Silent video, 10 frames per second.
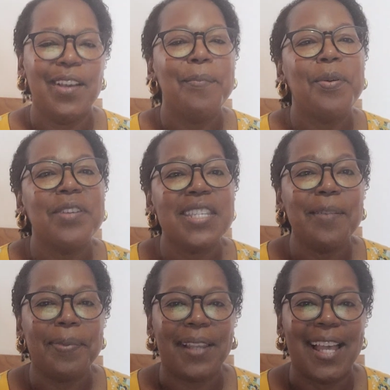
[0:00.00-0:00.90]

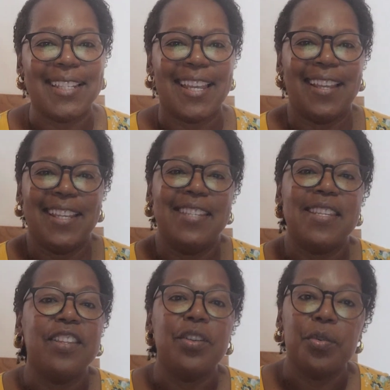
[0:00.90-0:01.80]
Puerto Plata is
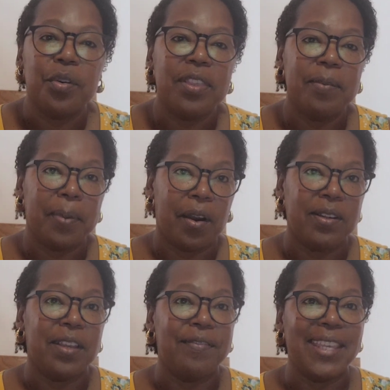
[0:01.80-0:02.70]
in the northern
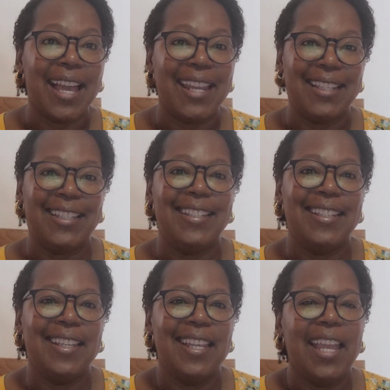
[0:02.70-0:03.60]
part of the
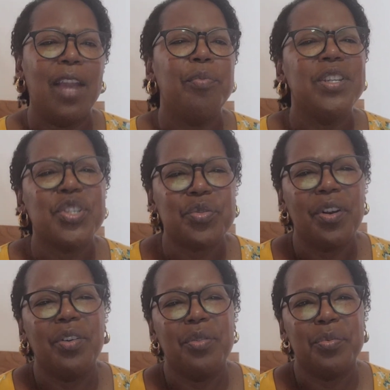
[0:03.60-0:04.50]
island, and we
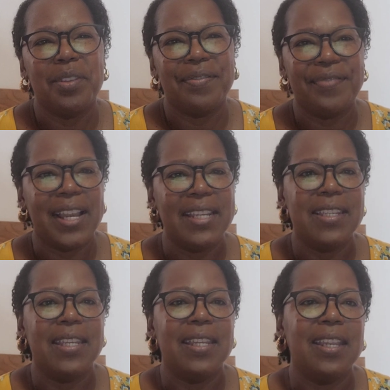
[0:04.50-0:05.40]
struggled with
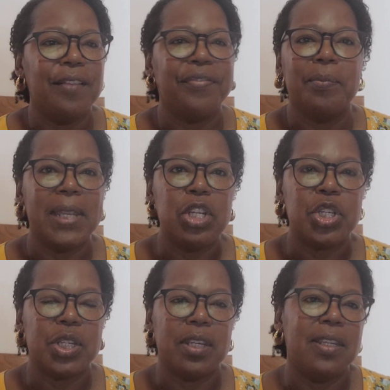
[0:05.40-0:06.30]
finding
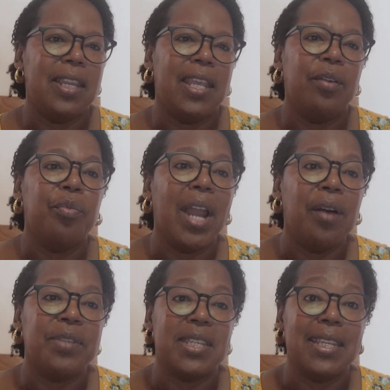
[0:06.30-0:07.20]
information and a
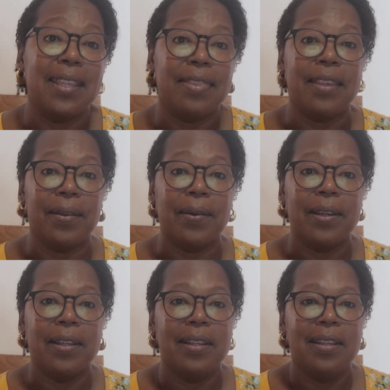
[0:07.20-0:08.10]
route to get there.
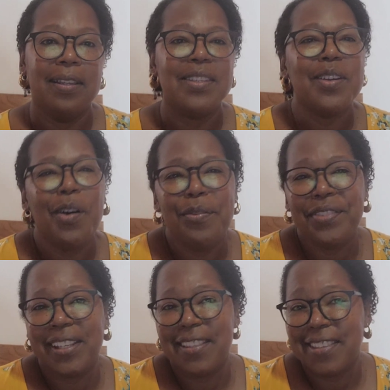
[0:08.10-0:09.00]
So
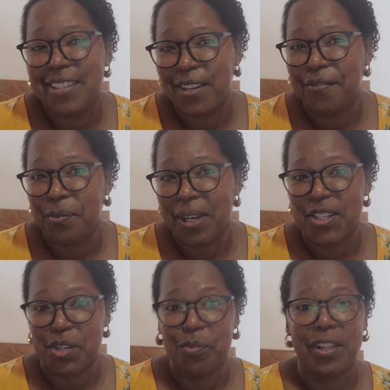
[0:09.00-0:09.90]
hopefully this
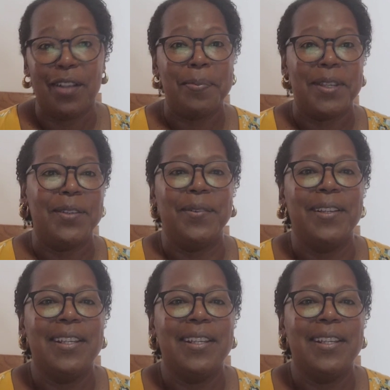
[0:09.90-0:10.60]
information will help you.